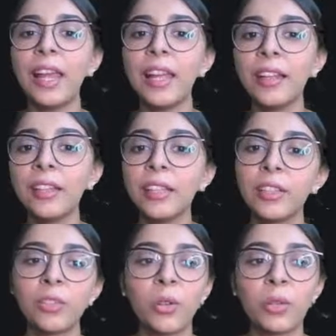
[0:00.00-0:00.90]
and
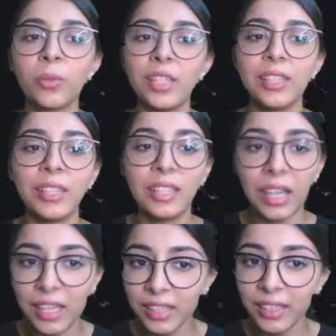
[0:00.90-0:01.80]
it is always the
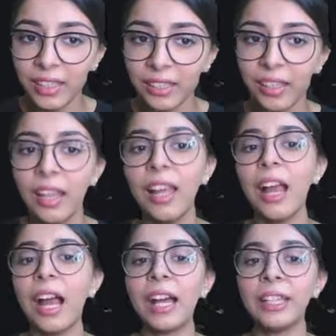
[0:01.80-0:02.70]
last thing
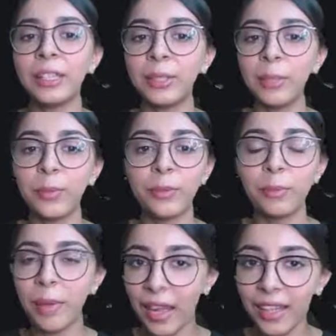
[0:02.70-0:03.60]
I turn out of the
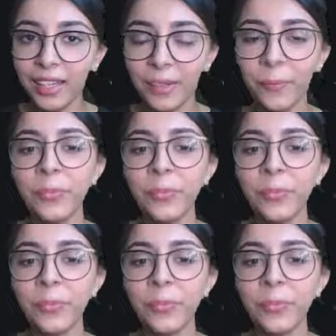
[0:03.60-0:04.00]
bag.